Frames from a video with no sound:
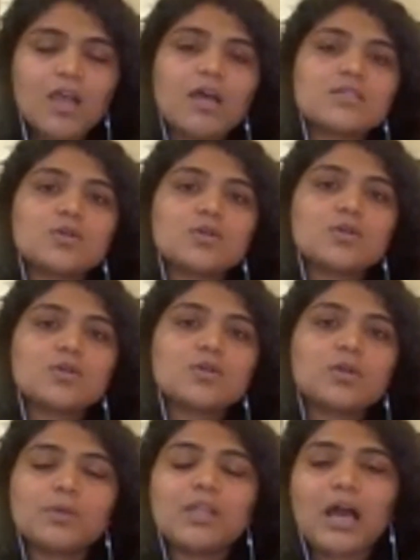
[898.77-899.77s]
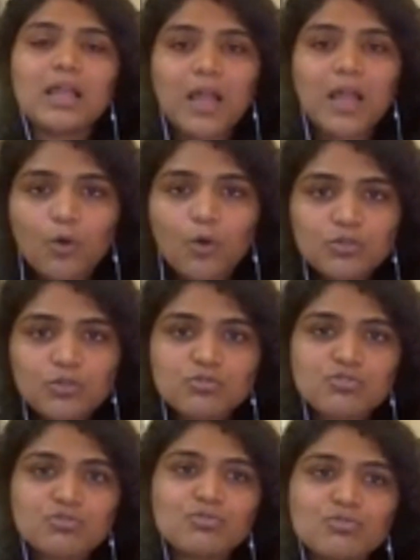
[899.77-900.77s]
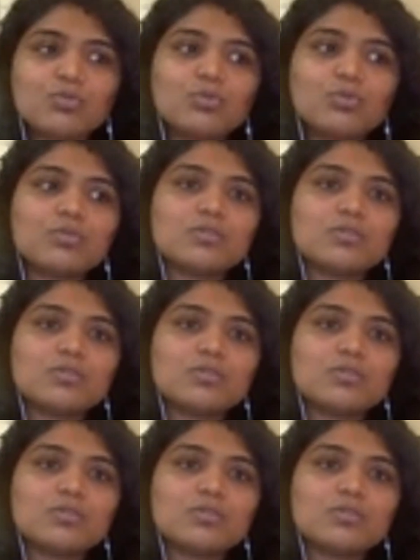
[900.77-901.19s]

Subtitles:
So it will allow you to